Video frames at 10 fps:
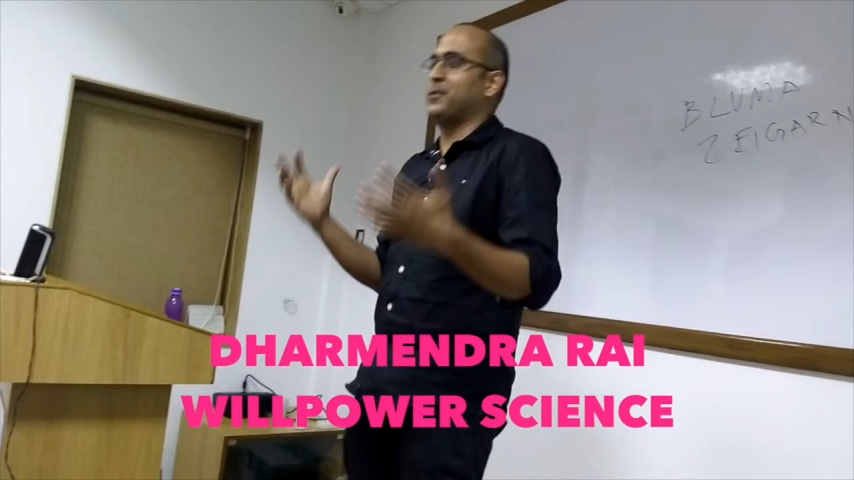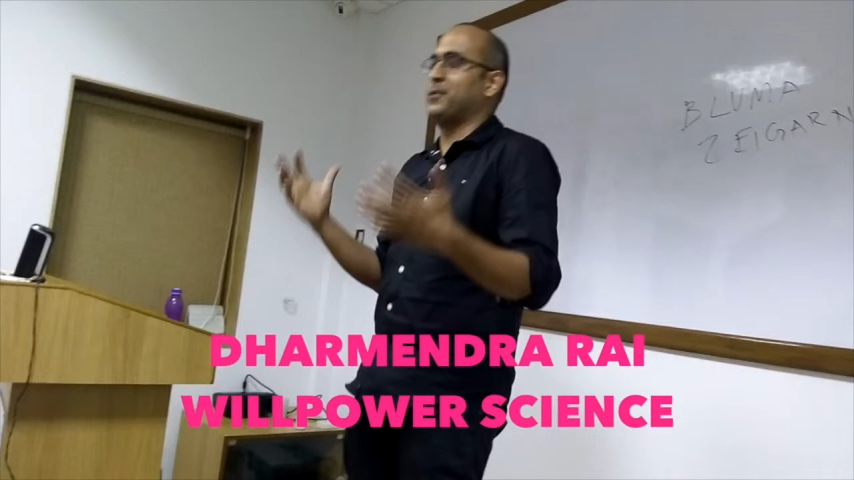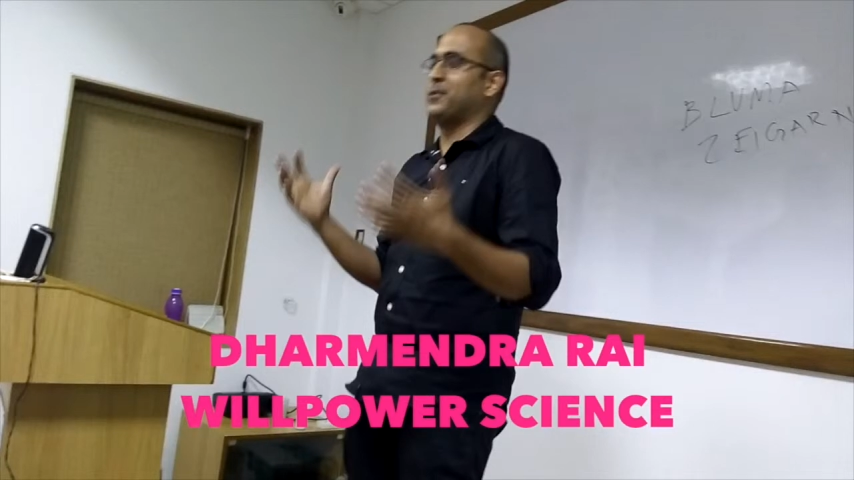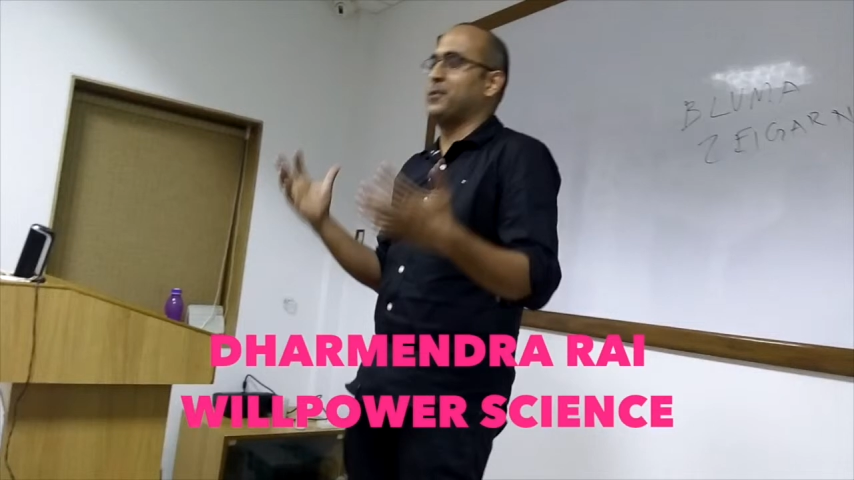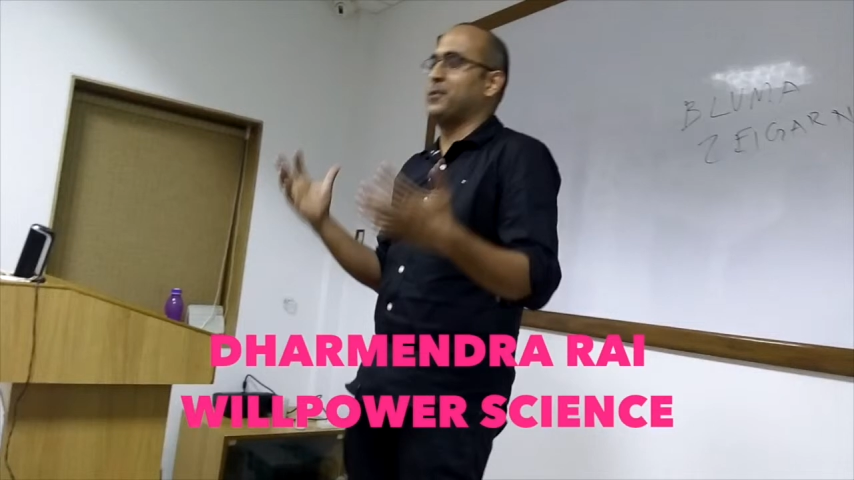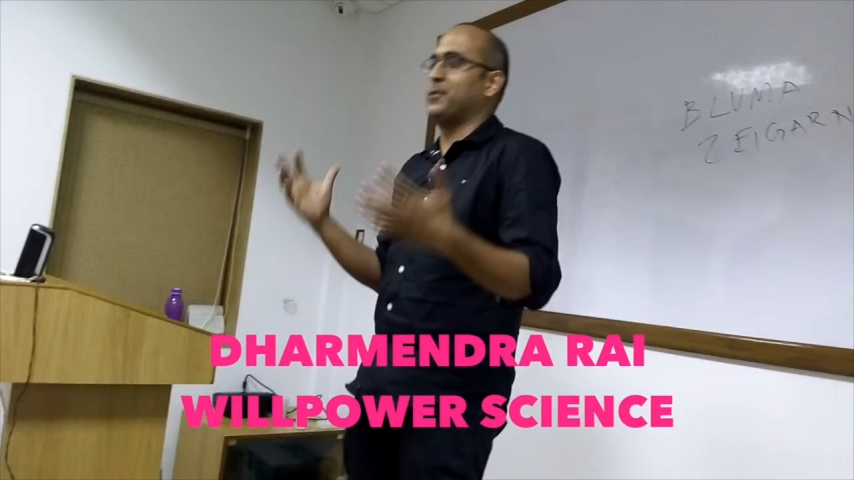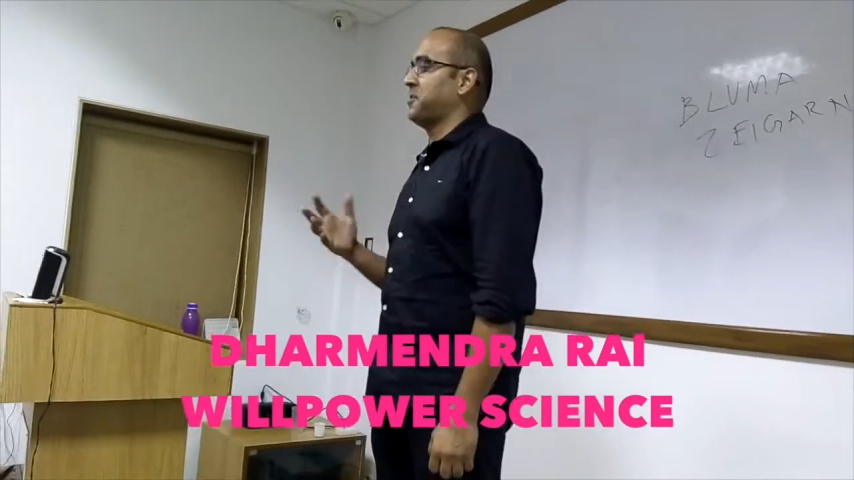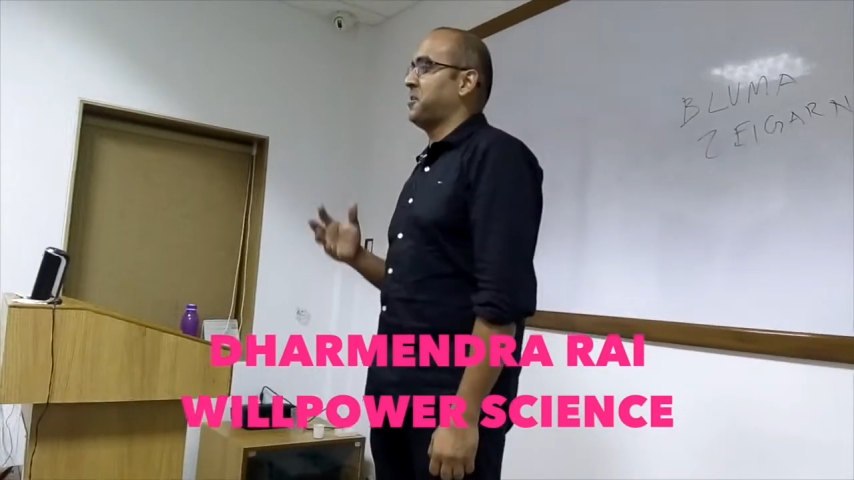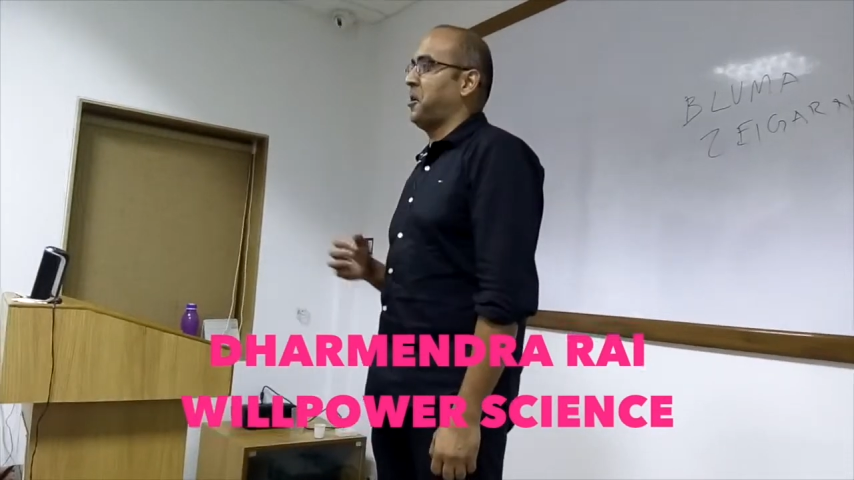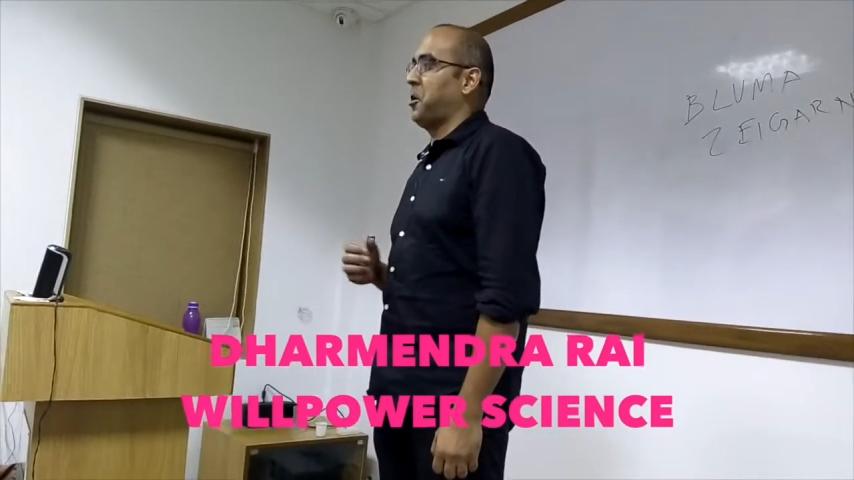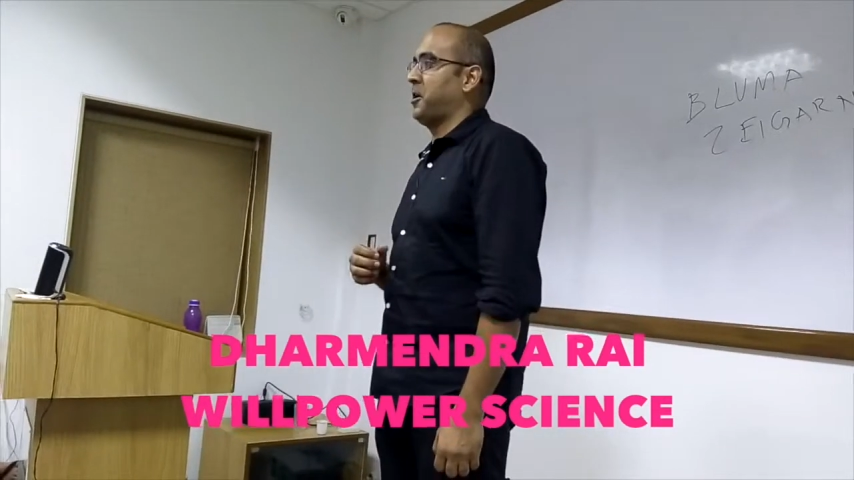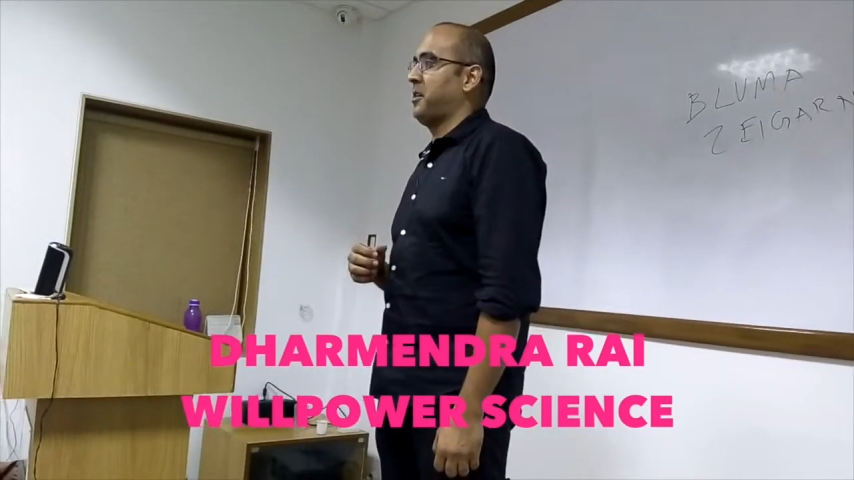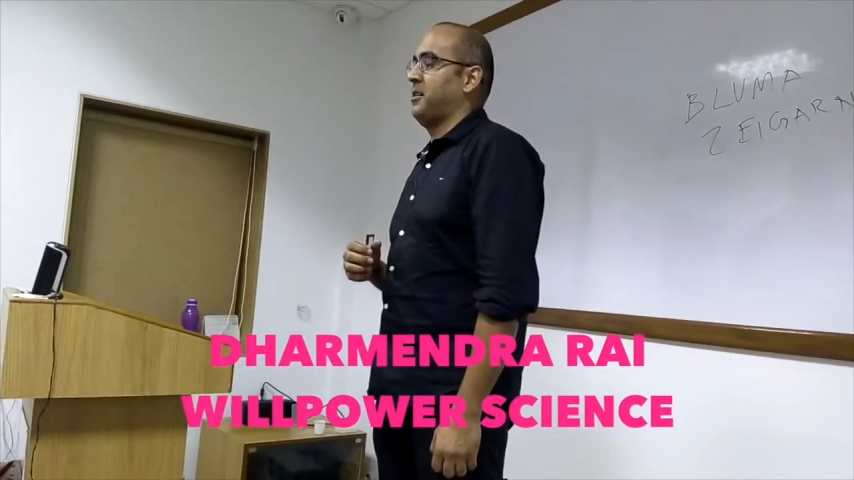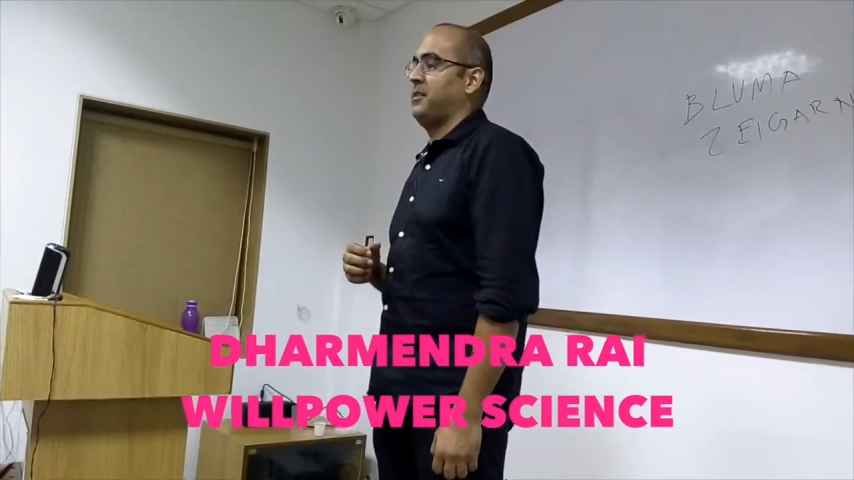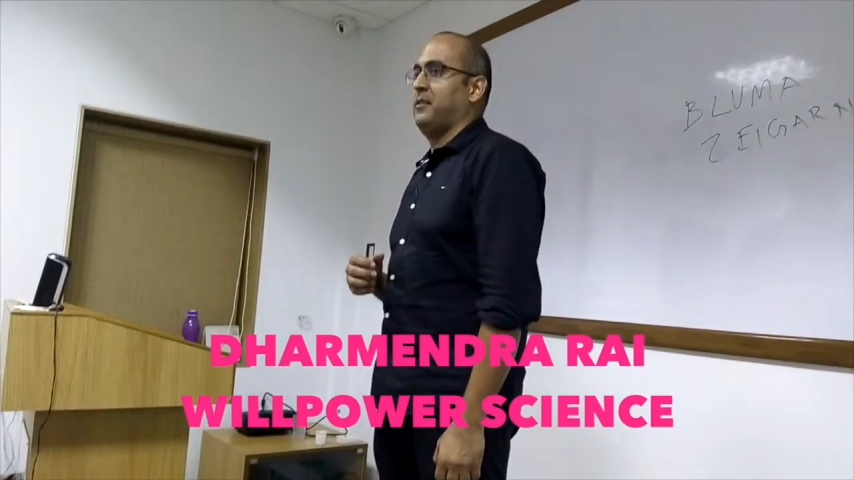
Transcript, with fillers: They discussed it a lot.